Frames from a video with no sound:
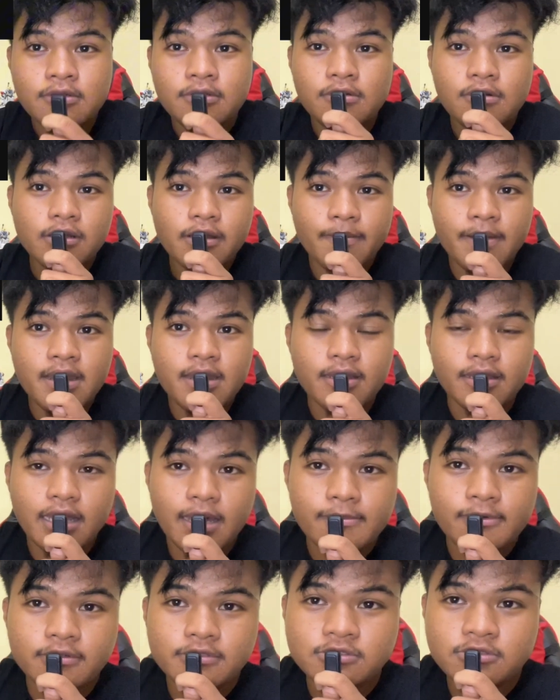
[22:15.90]
Look at me,
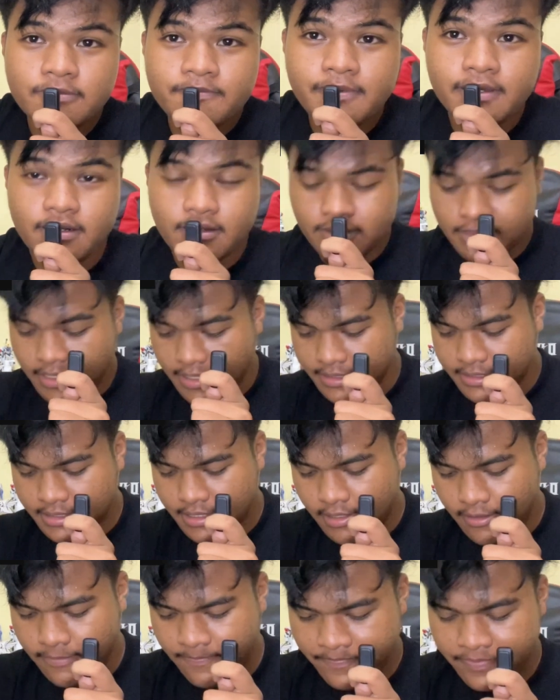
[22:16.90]
I'm a little stupid. Okay,
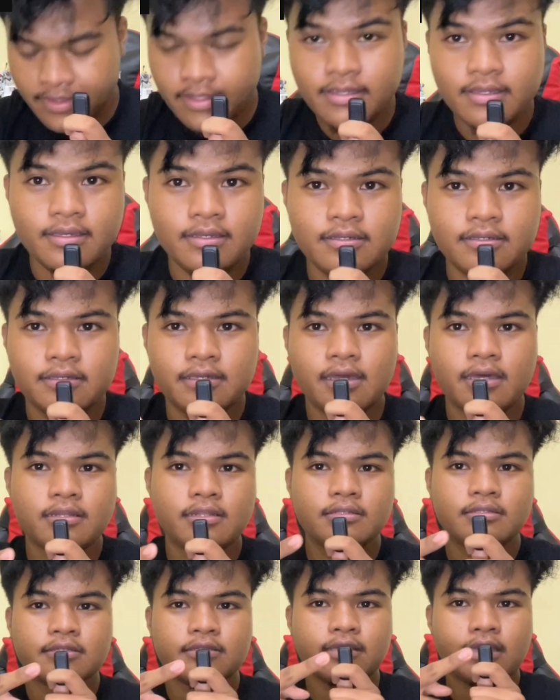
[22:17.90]
so yeah,
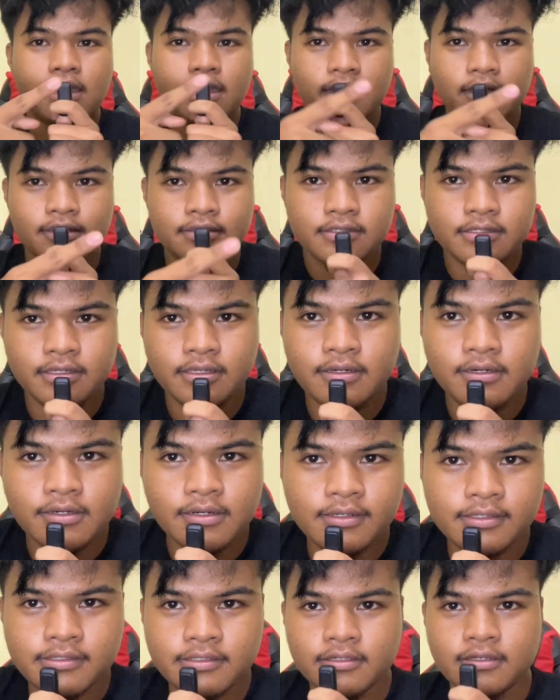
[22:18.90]
this is Ekusu
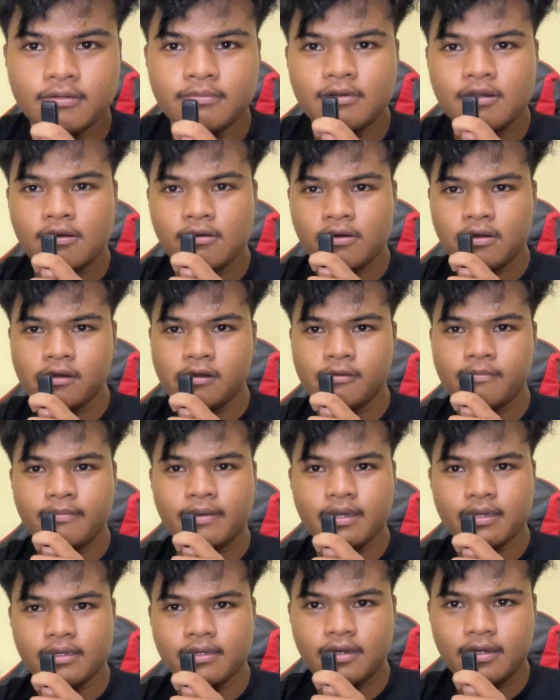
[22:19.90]
Kurosu, bro. Oh
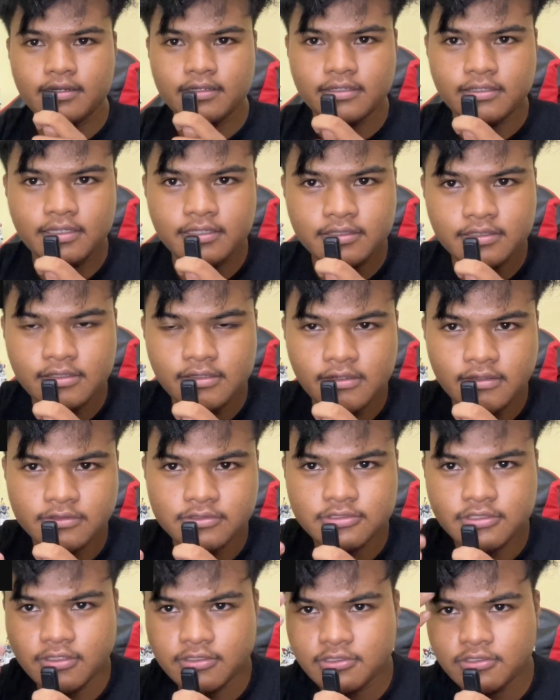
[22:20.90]
my god, this
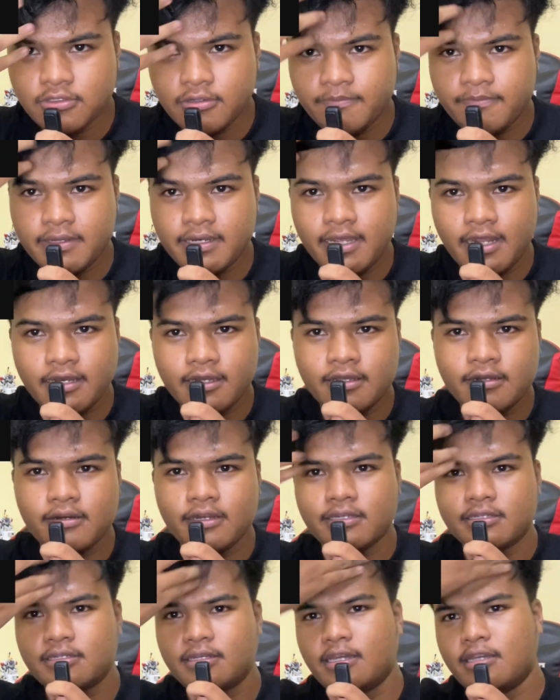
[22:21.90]
looks so stupid and
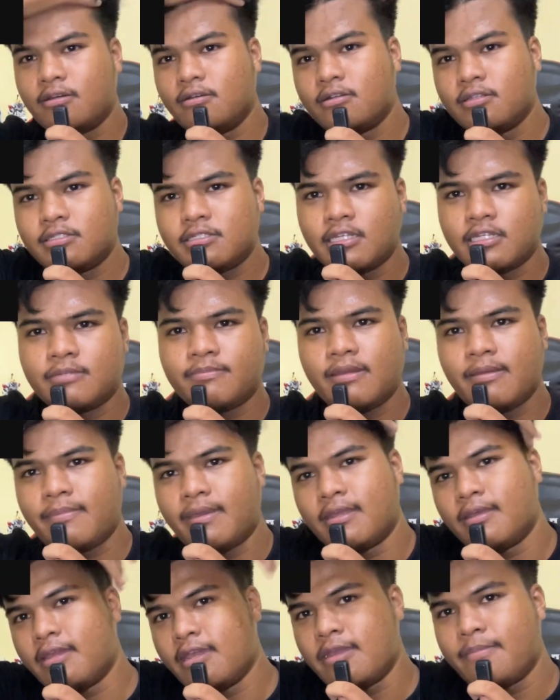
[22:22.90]
cringe. I'm gonna change my
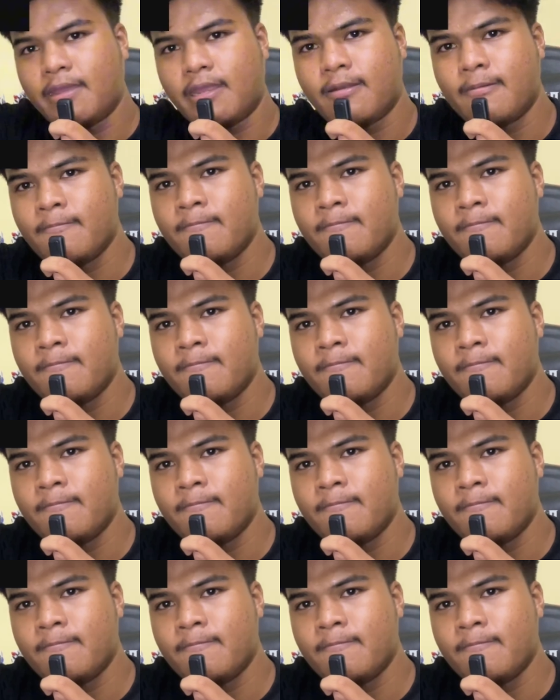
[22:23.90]
habit.